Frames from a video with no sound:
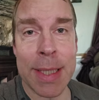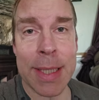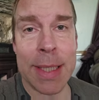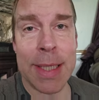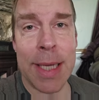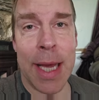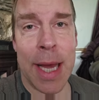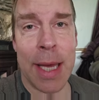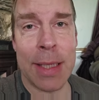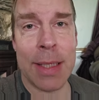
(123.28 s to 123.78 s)

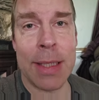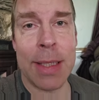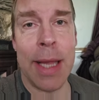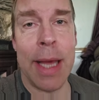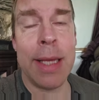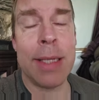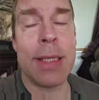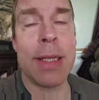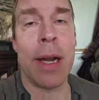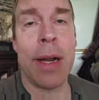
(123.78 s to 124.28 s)
success.
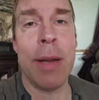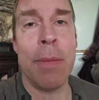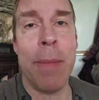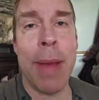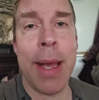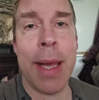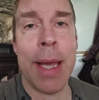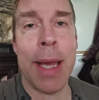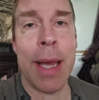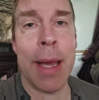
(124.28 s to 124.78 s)
They started
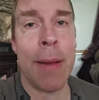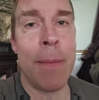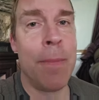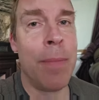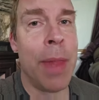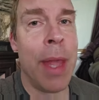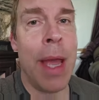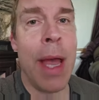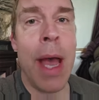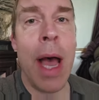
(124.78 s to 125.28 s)

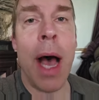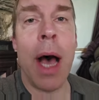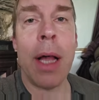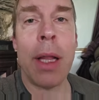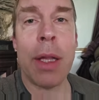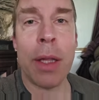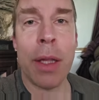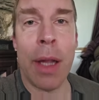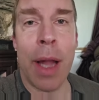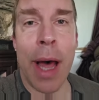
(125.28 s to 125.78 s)
making
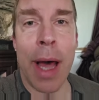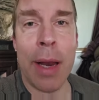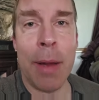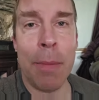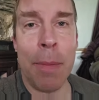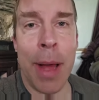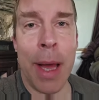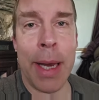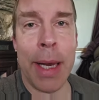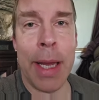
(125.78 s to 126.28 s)
a lot of
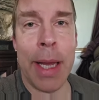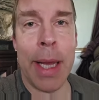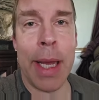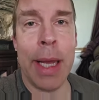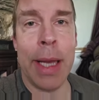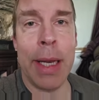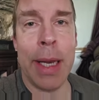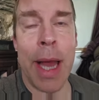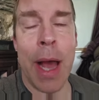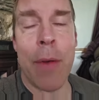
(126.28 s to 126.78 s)
money
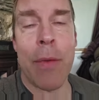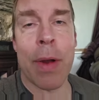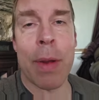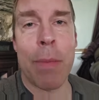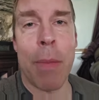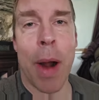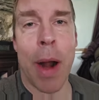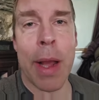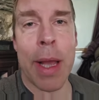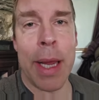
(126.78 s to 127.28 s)
in
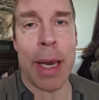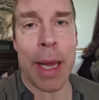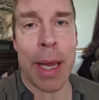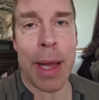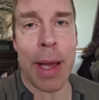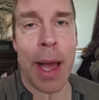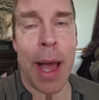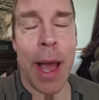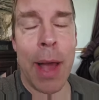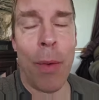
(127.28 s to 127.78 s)
network
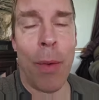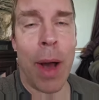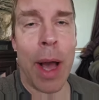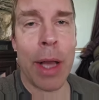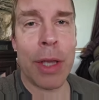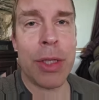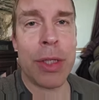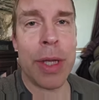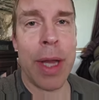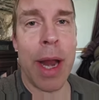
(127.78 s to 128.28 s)
marketing. I
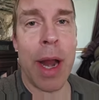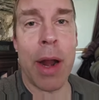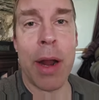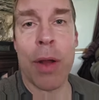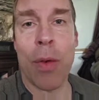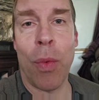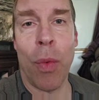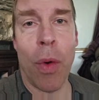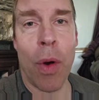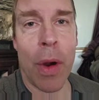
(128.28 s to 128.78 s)
watched
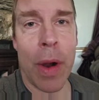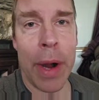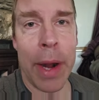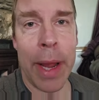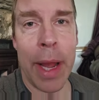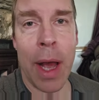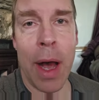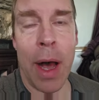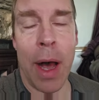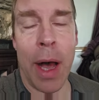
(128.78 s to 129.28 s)
Eric
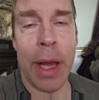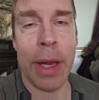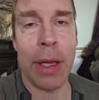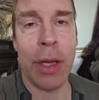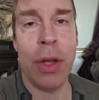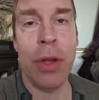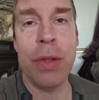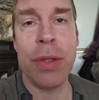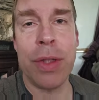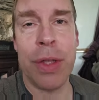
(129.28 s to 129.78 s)
Worre on
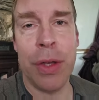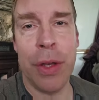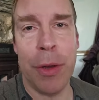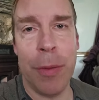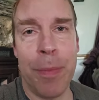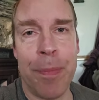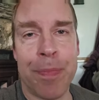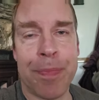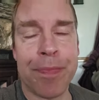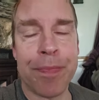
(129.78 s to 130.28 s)

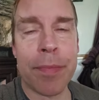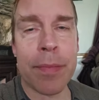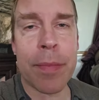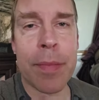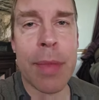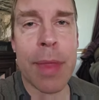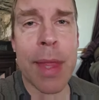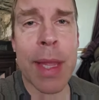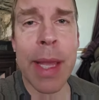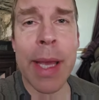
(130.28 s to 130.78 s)
YouTube
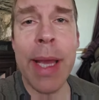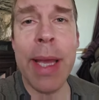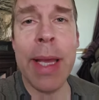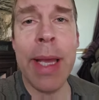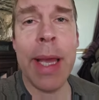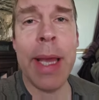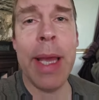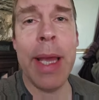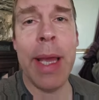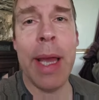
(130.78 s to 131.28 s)

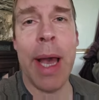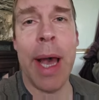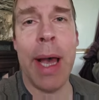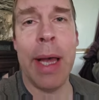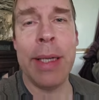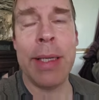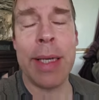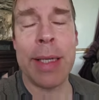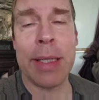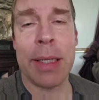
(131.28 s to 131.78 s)
he he
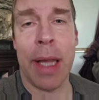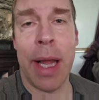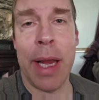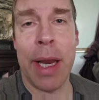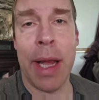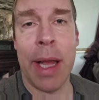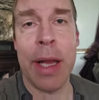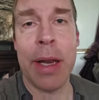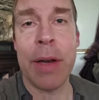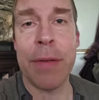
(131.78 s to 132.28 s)
uh, does a
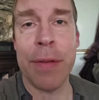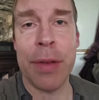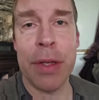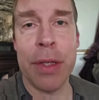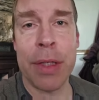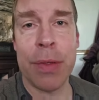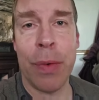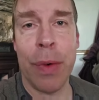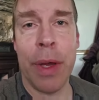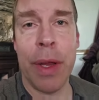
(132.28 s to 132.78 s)
lot of
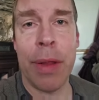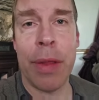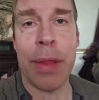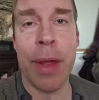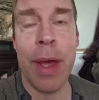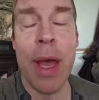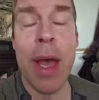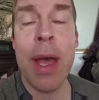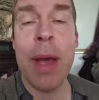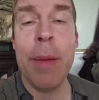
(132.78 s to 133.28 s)
interviews with